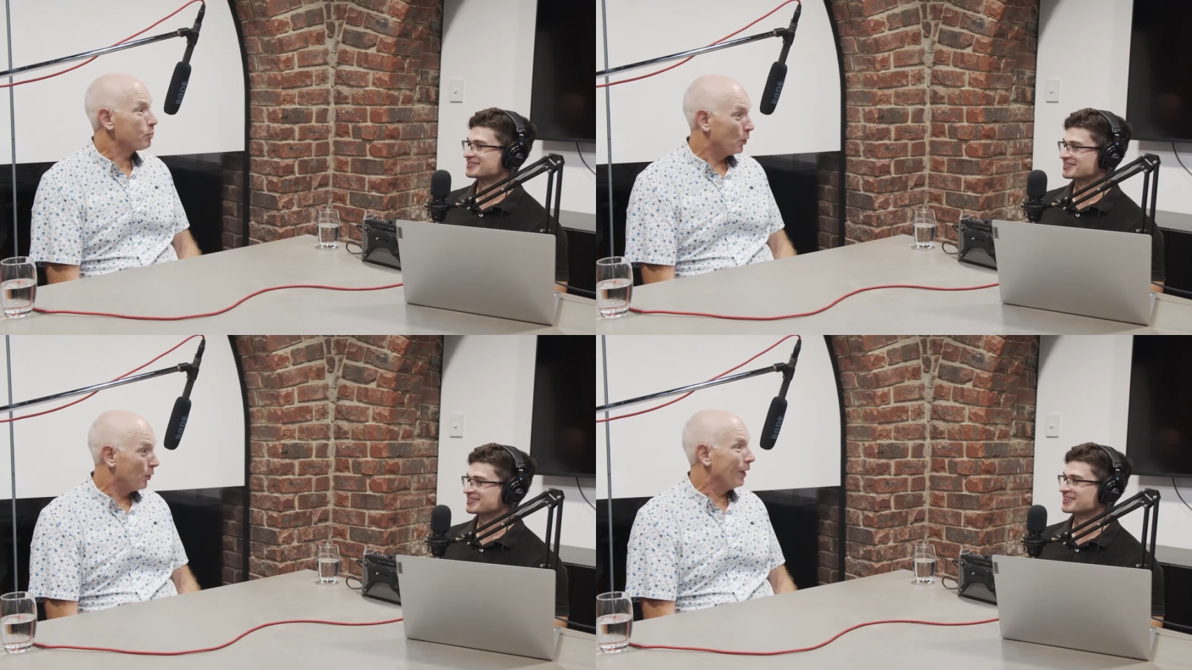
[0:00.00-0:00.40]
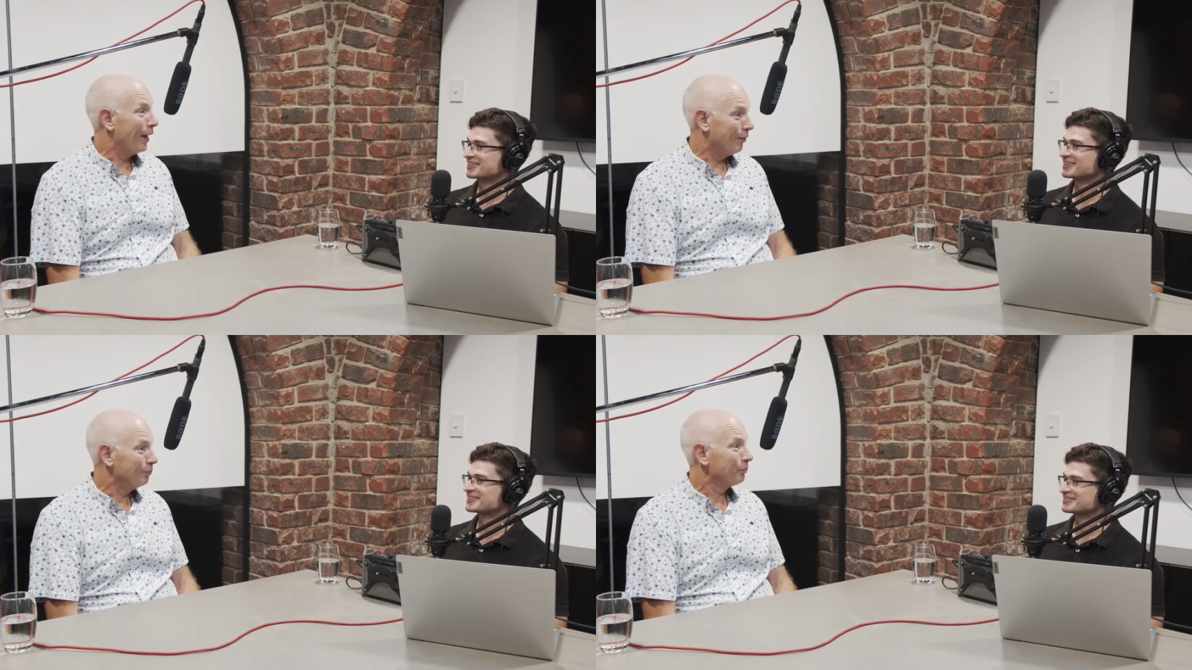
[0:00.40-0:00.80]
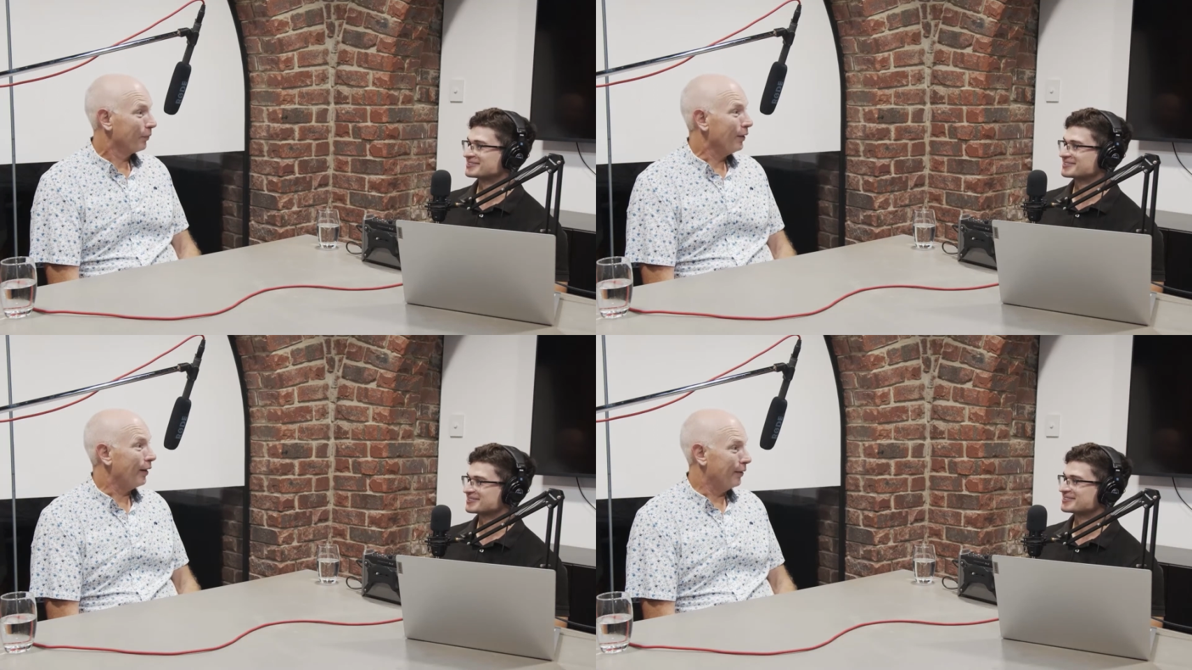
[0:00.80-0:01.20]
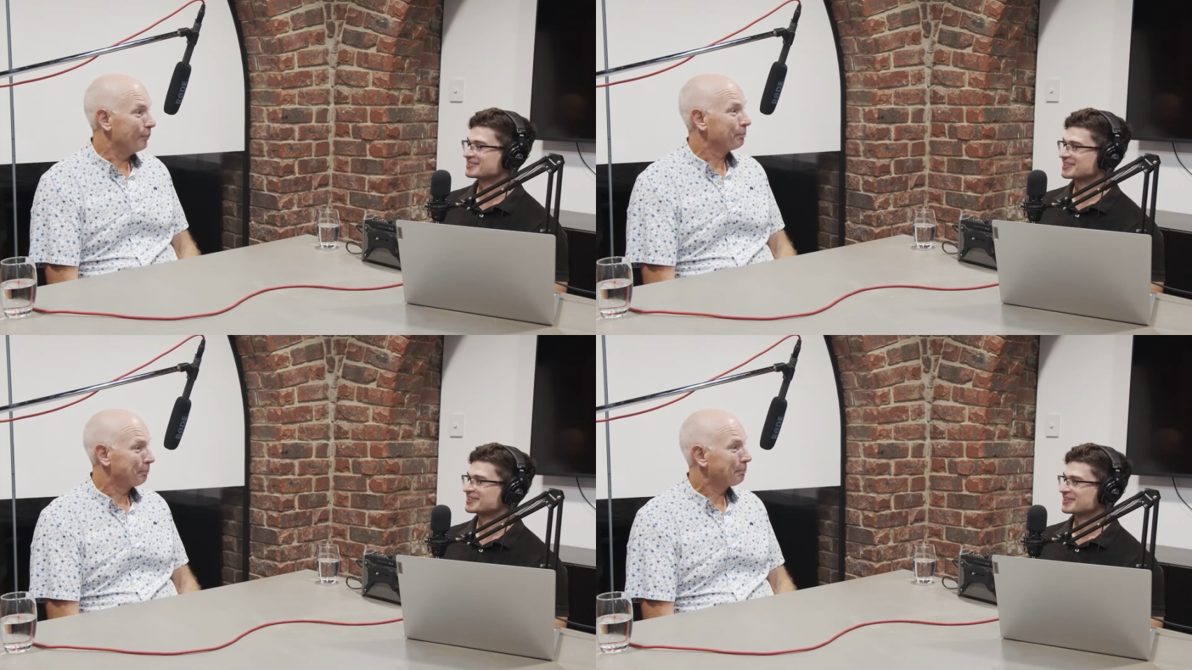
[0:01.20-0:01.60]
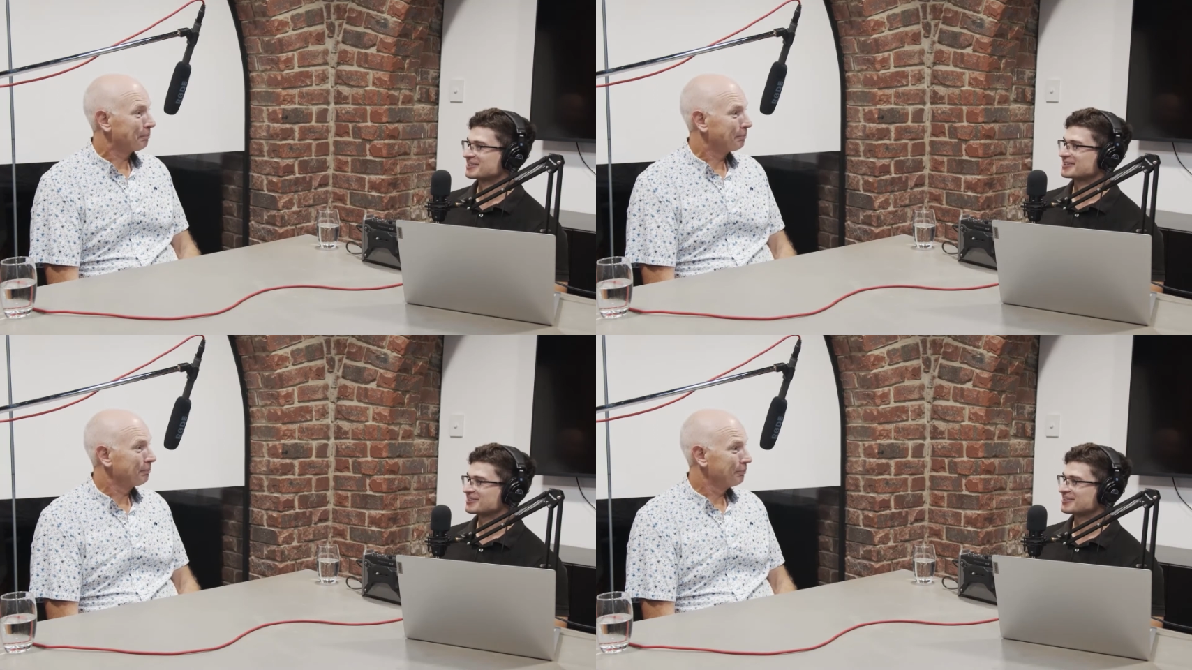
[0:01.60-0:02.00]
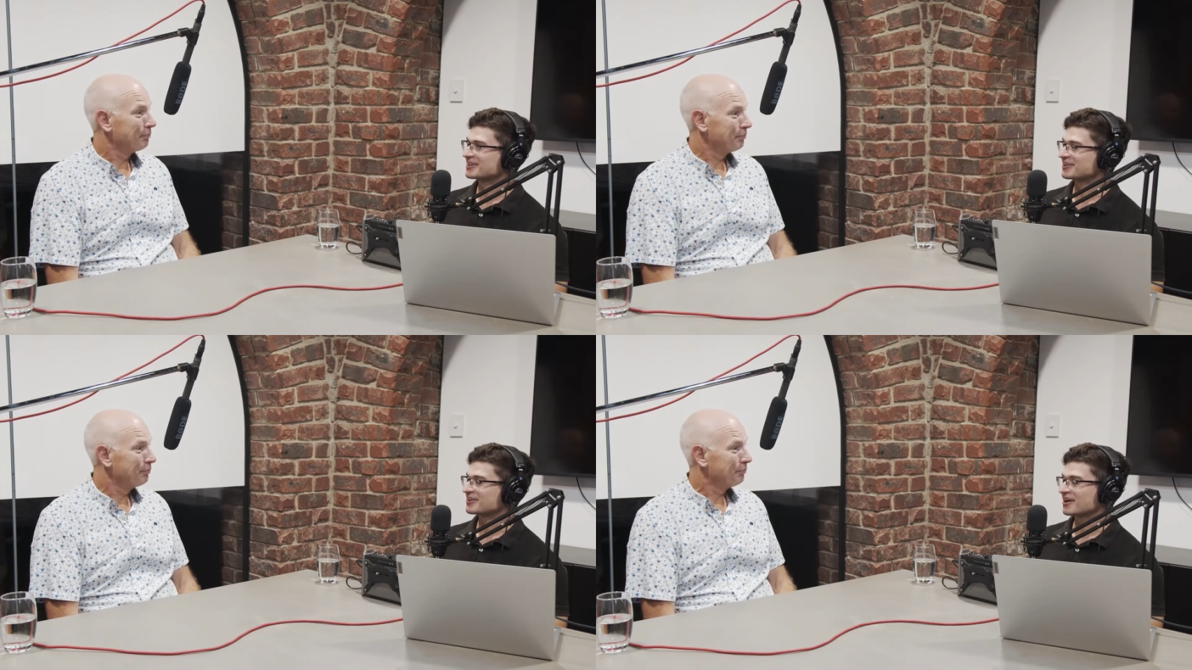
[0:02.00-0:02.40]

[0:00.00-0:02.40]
Speaker 1: burned yeah, out. Yeah. yeah. Yeah.